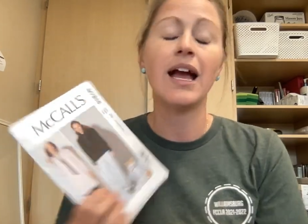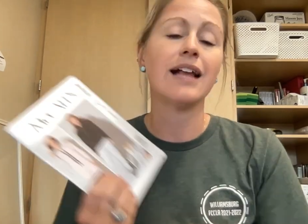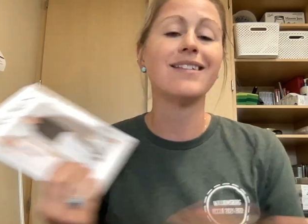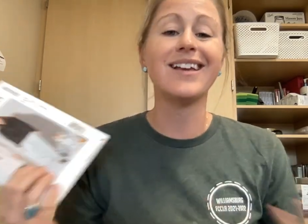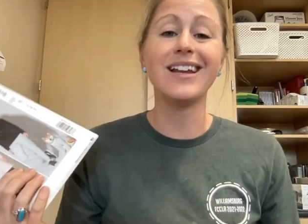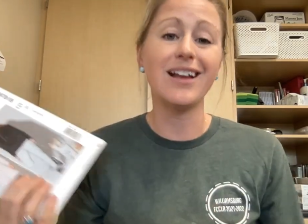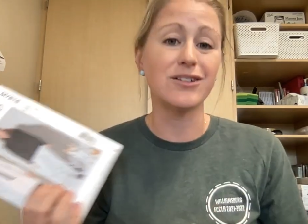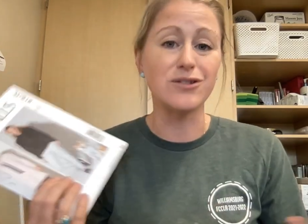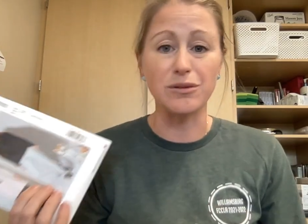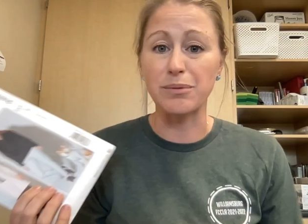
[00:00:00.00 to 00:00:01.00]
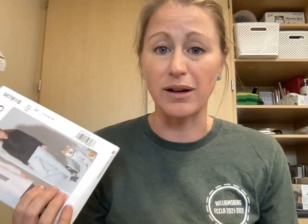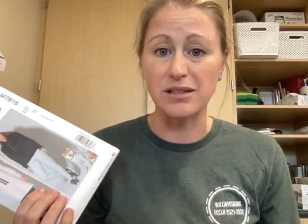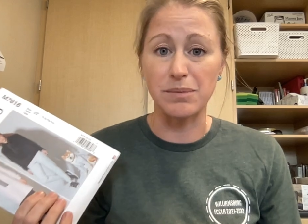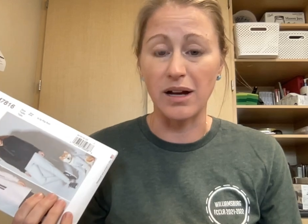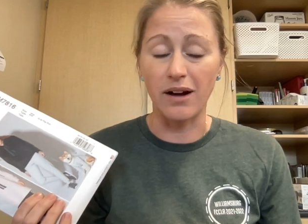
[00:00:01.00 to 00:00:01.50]
It's like getting a soup
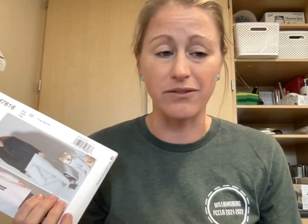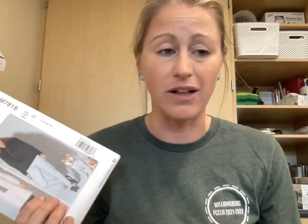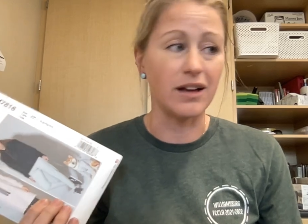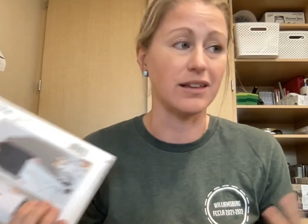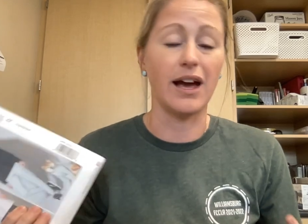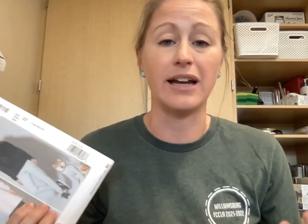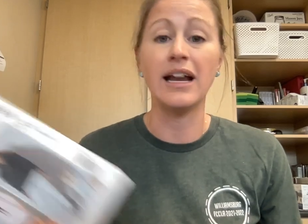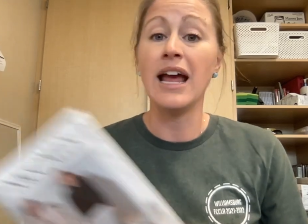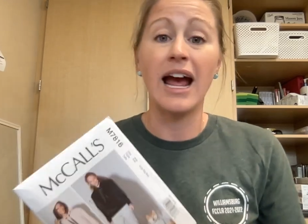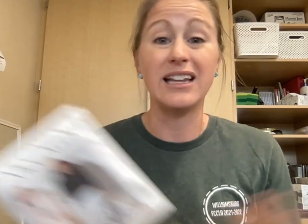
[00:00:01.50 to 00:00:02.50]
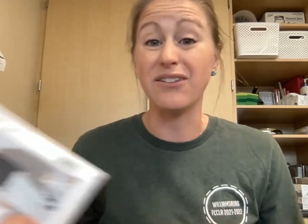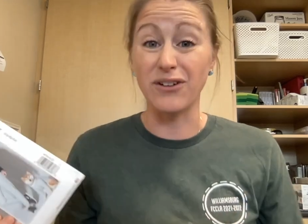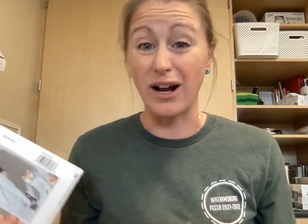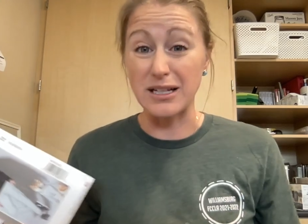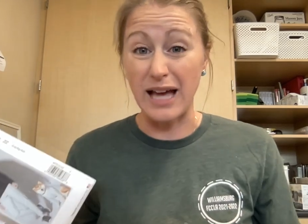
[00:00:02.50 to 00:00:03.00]
recipe off online and they
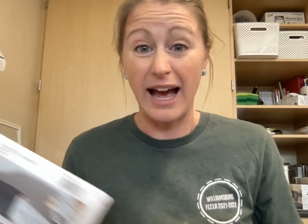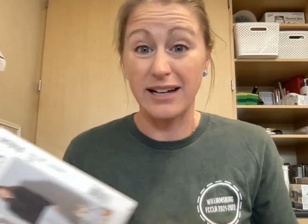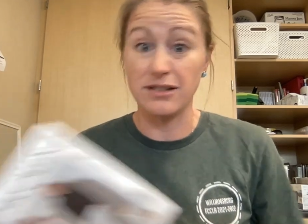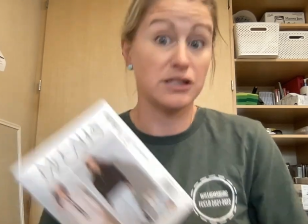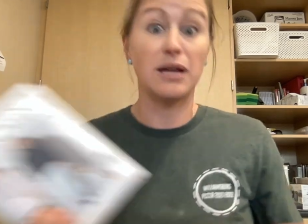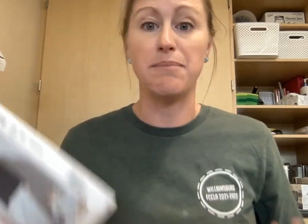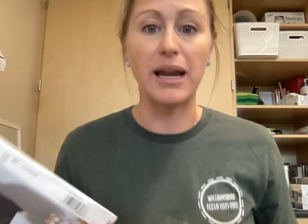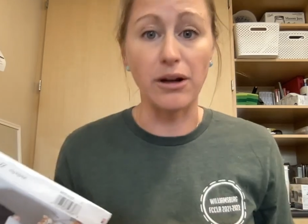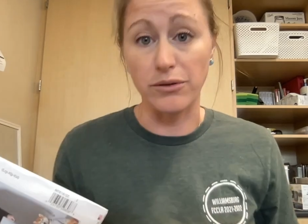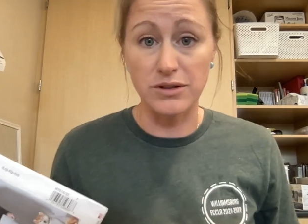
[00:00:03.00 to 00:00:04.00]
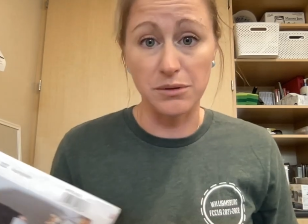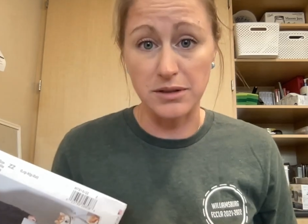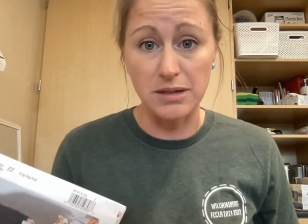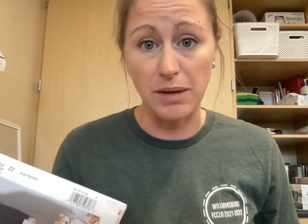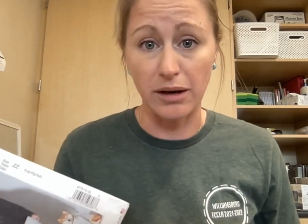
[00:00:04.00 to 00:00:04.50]
forgot to add tomatoes to a
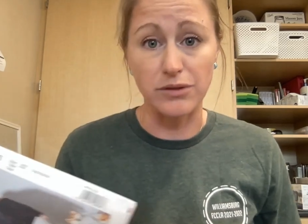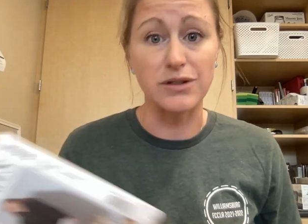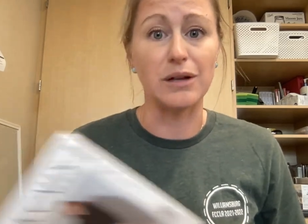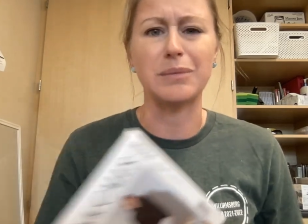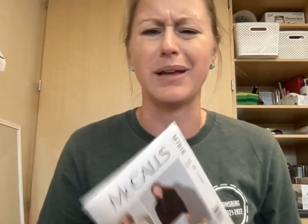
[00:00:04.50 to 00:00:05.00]
tomato soup.